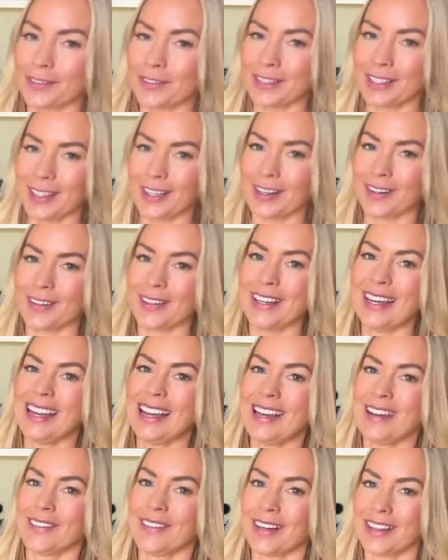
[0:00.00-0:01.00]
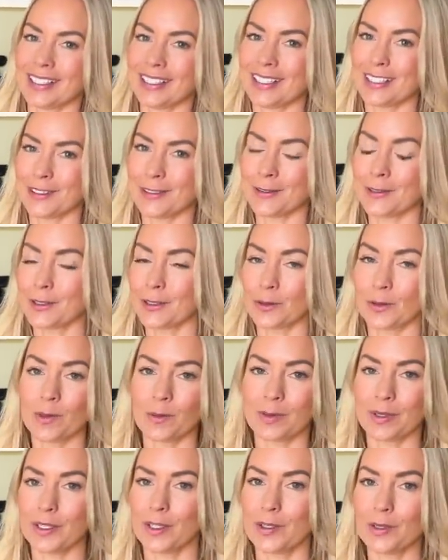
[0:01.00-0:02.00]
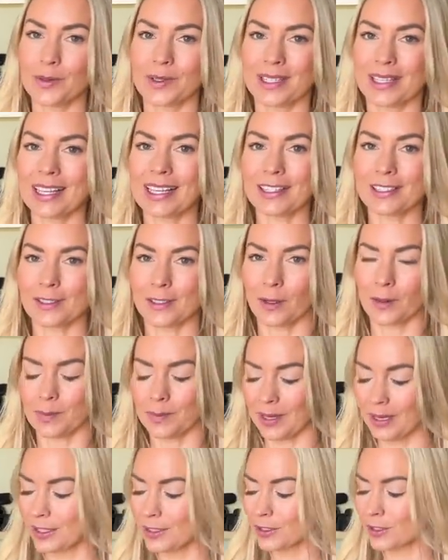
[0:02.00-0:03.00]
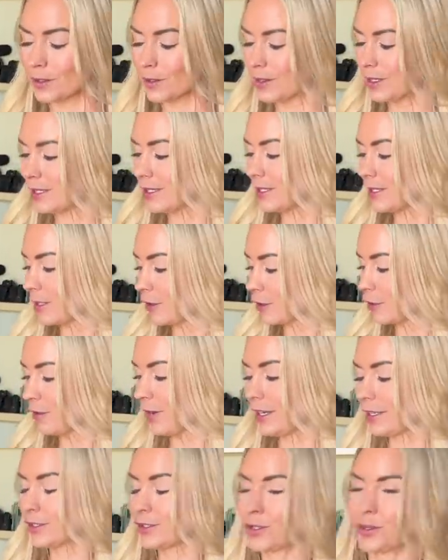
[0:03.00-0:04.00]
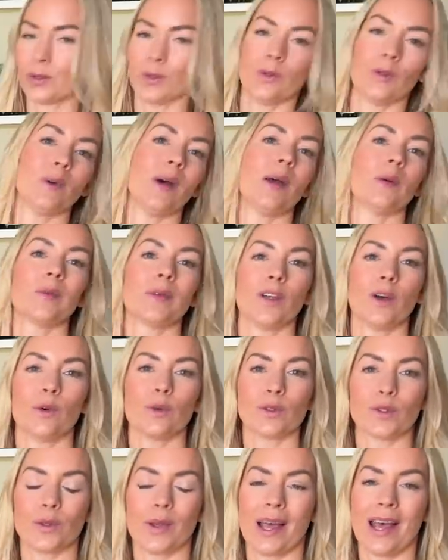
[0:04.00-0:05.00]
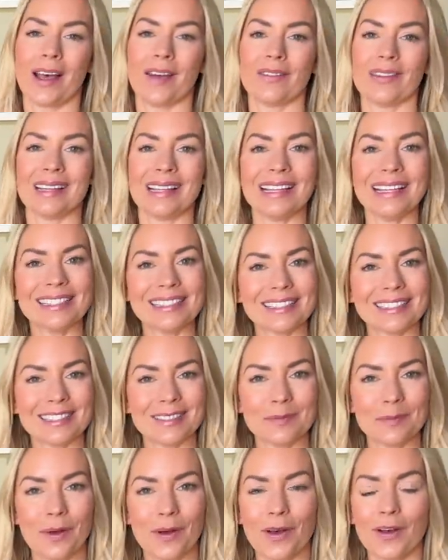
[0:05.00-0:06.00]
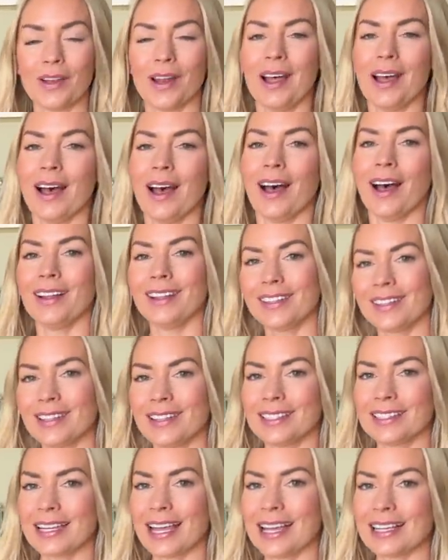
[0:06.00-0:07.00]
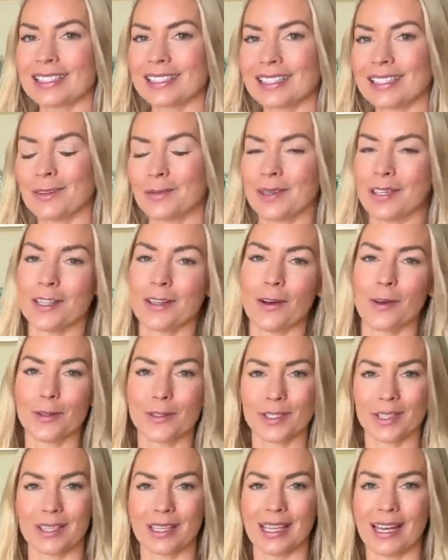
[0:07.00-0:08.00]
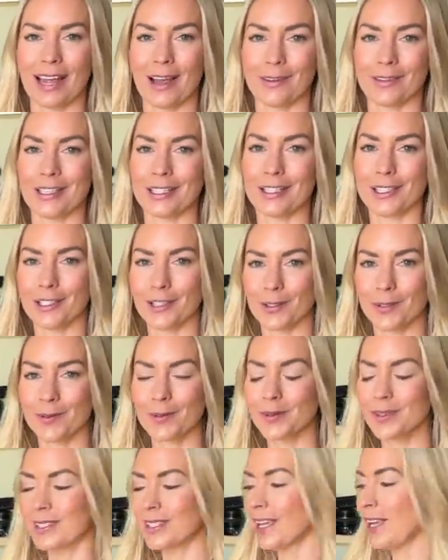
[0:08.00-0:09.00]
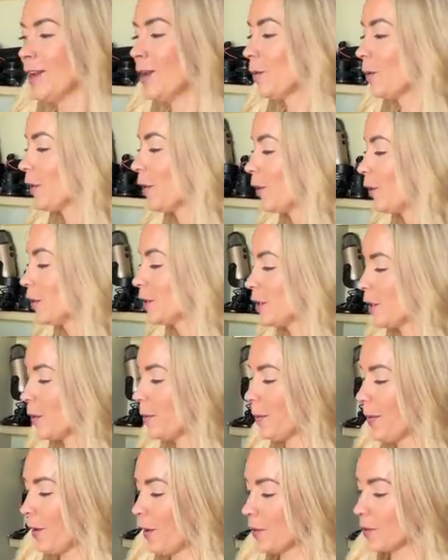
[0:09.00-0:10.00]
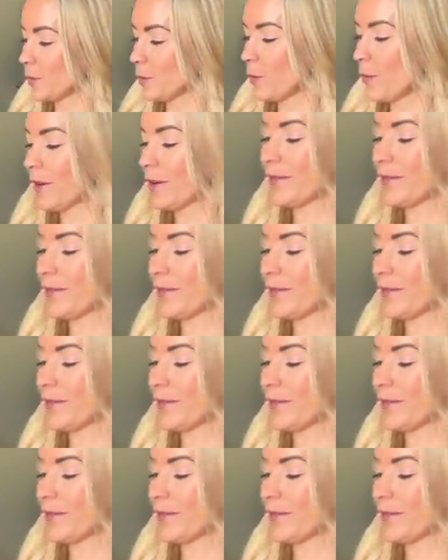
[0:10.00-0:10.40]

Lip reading: video very soon because we've been using it so much. So this is a great tool and we also have an instant pot under the desk that we can also get out and use. We also bought one